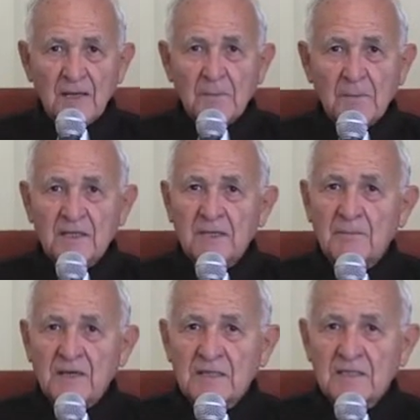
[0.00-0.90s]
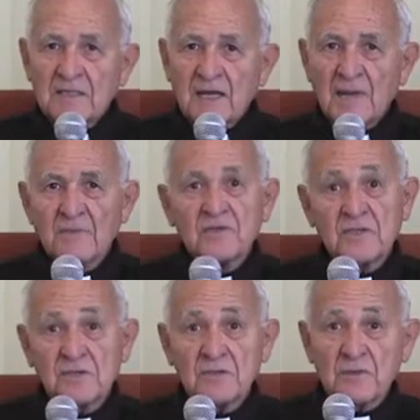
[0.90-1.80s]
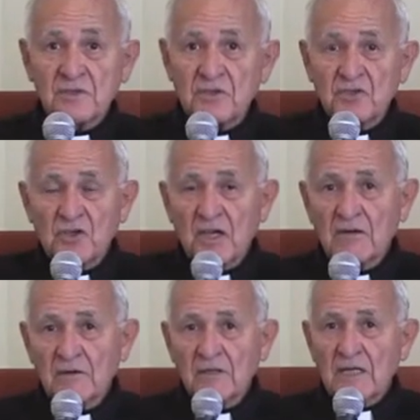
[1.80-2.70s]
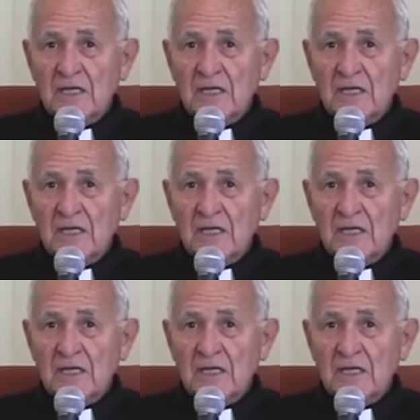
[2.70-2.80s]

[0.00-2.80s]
but by this time Cesar was in jail